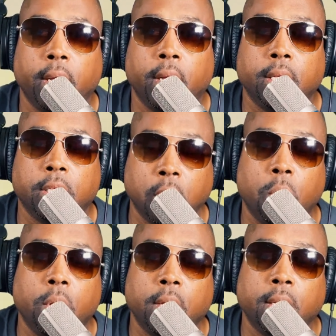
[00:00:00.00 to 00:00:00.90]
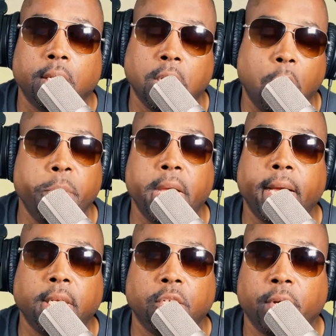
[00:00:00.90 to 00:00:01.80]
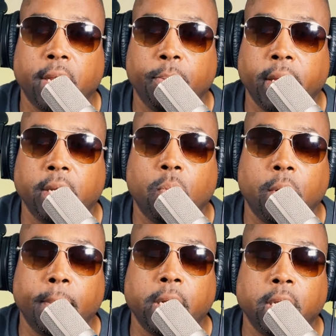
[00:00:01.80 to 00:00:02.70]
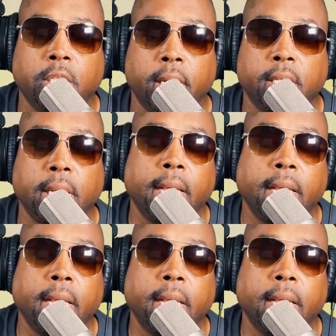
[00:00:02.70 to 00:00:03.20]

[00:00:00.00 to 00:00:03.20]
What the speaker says: So don't be out there trying to make no woman jealous.